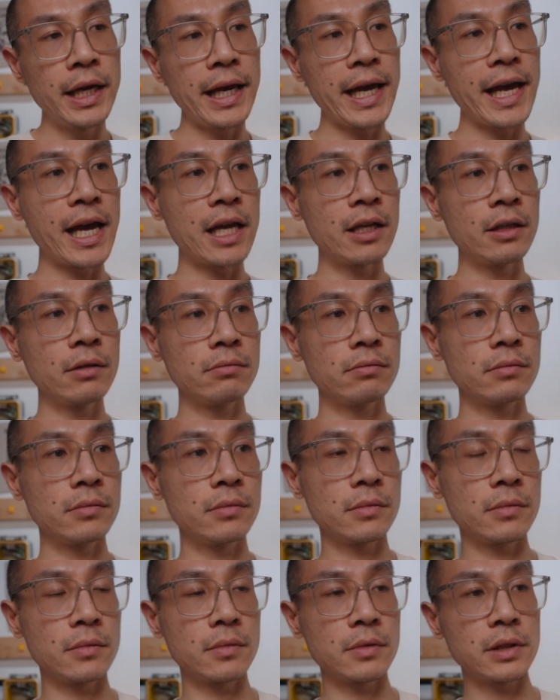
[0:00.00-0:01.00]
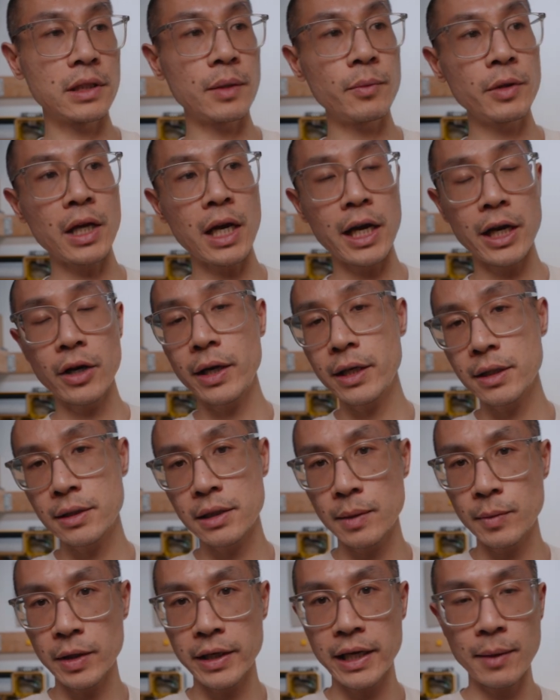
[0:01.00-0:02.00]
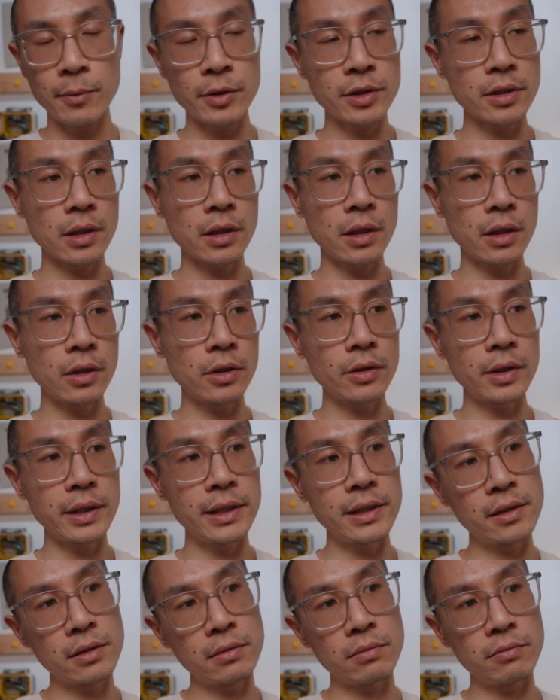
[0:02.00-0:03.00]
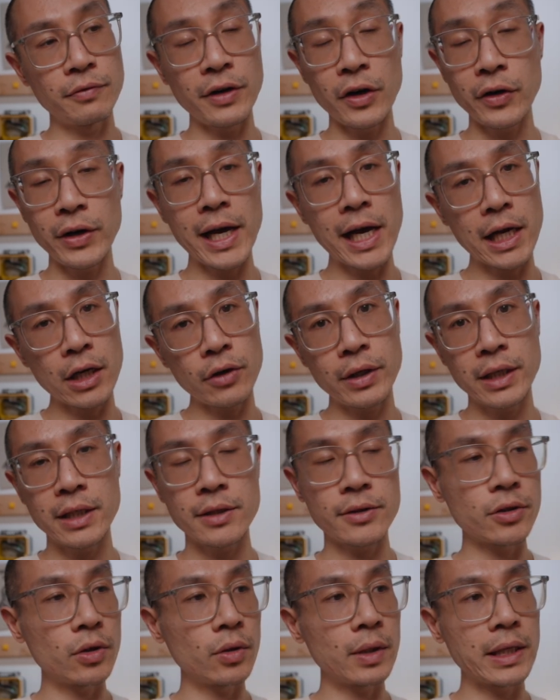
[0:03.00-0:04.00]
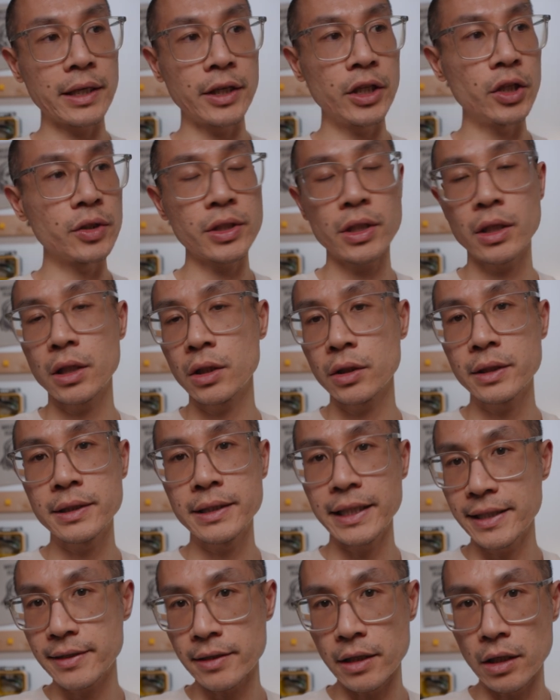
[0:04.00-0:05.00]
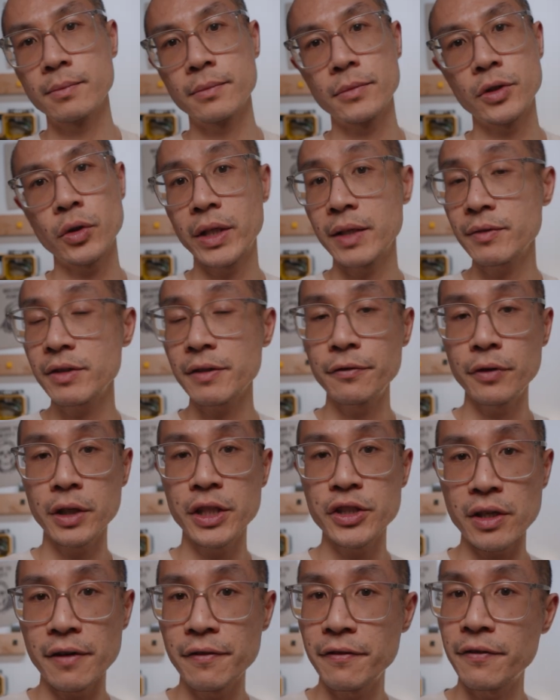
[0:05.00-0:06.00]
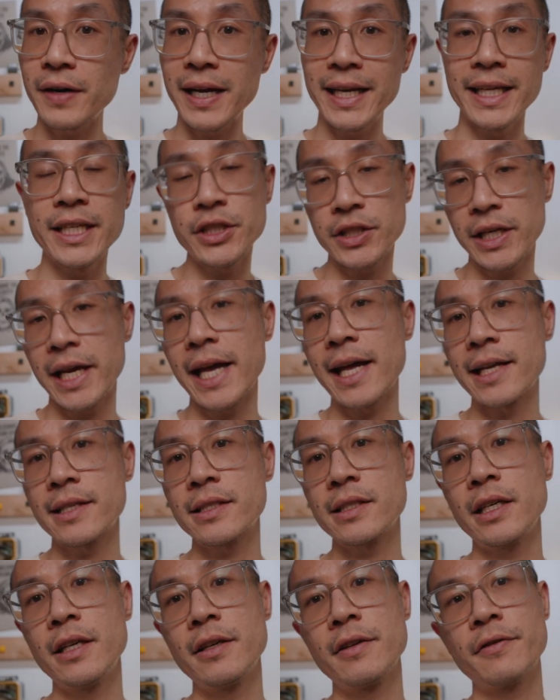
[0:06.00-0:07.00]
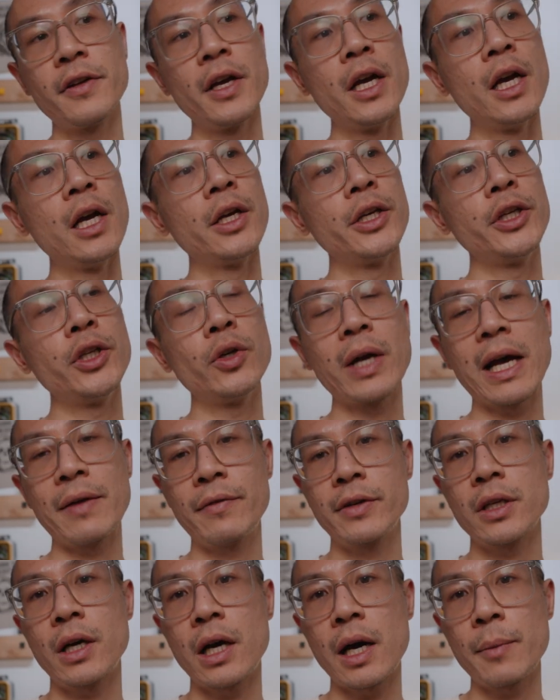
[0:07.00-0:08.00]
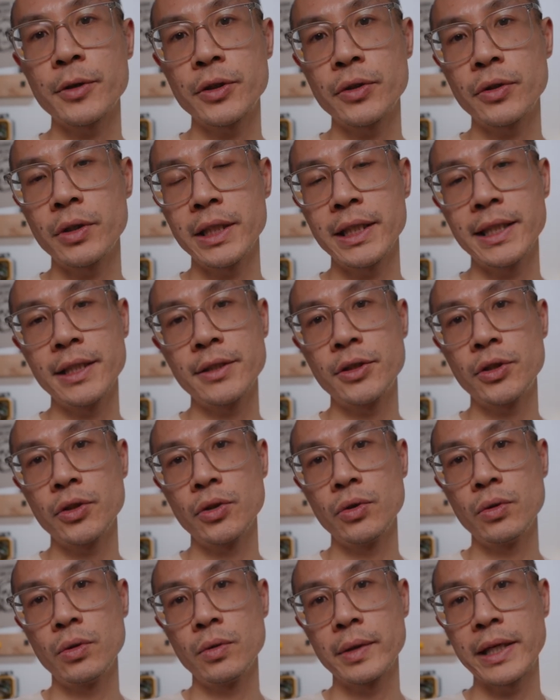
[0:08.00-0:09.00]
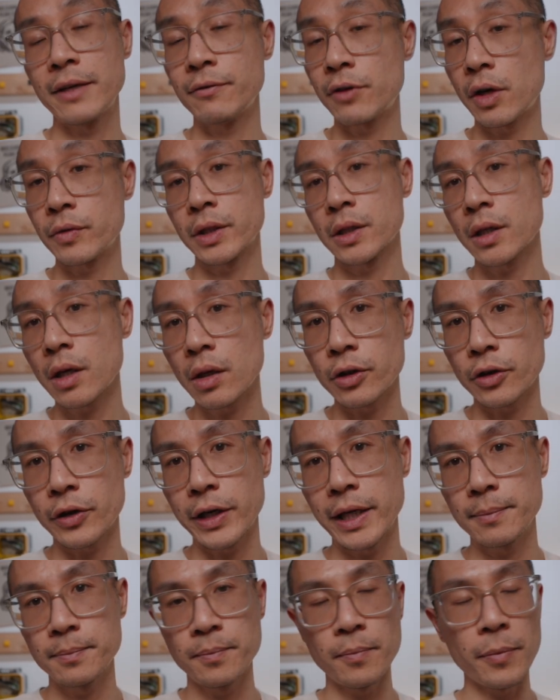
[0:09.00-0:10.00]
And some of the higher end cinema cameras, the color is very accurate, and so like, you know, it's gonna look decent. So it gives the footage a fighting chance if you don't have an opportunity to get involved in the color grade.